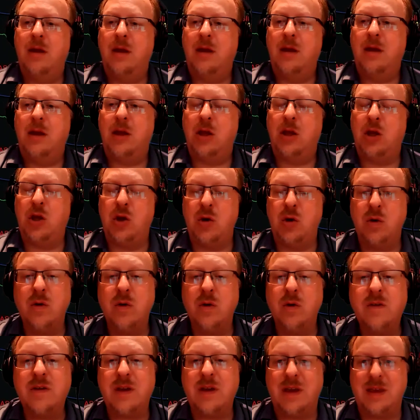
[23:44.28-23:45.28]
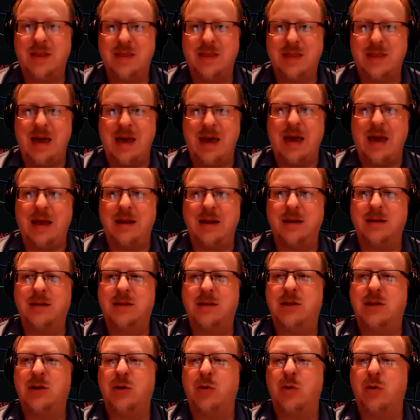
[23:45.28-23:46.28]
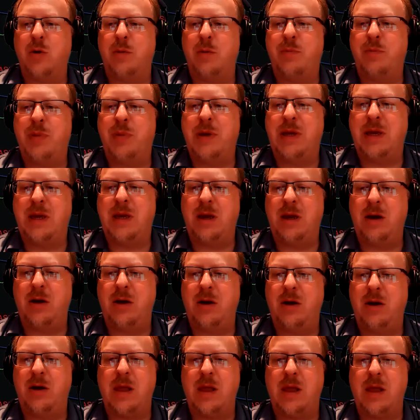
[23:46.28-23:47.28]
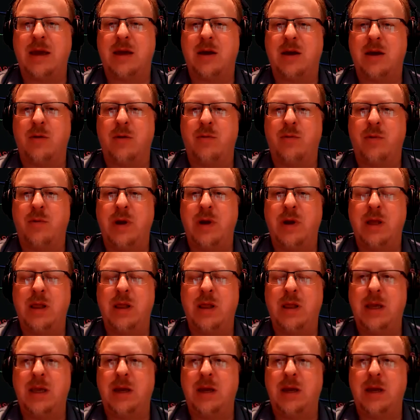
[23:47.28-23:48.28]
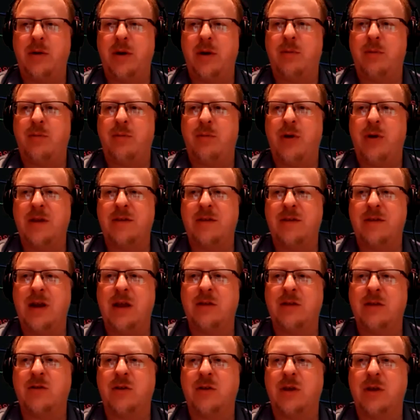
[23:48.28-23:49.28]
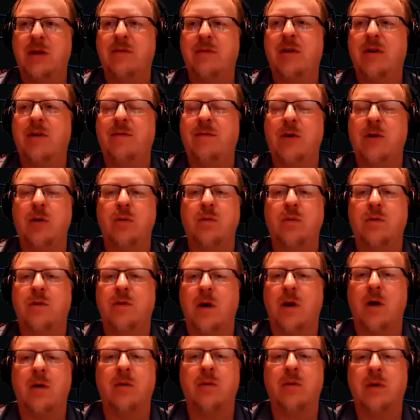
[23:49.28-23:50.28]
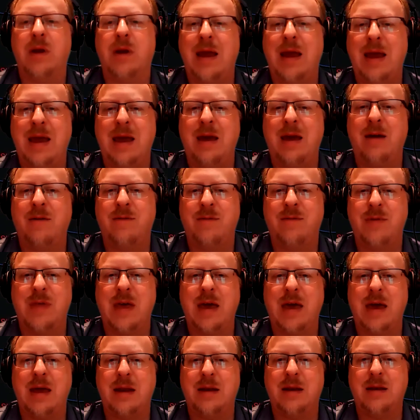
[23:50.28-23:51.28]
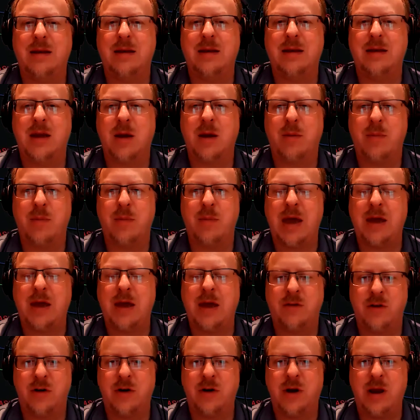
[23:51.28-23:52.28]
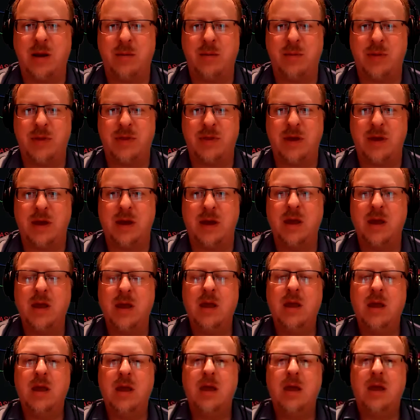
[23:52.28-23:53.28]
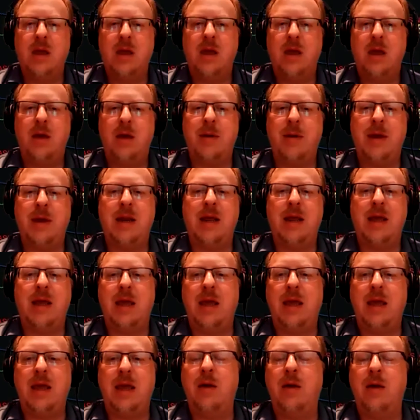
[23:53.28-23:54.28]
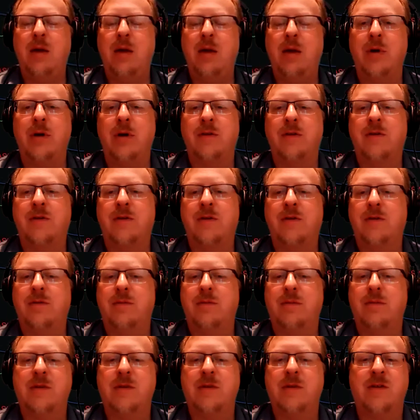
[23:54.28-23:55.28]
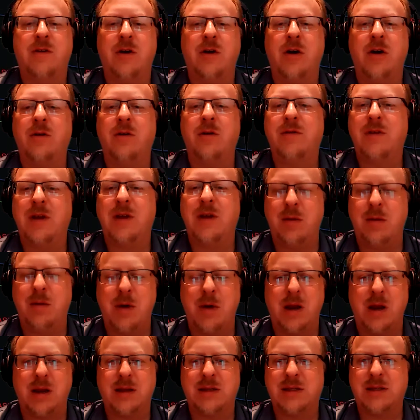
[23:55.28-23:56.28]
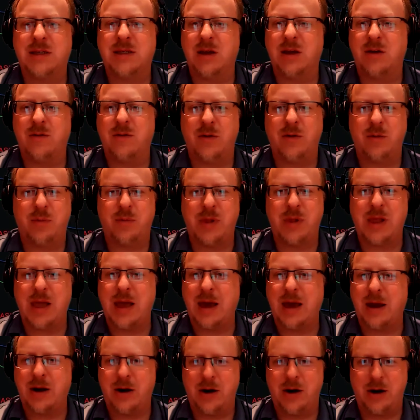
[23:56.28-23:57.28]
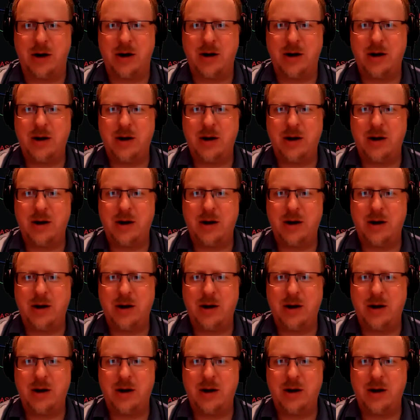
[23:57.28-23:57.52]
using that to appear like a real leader and presidential, even if you don't have that compassion or empathy, I mean, it was served to him on a silver platter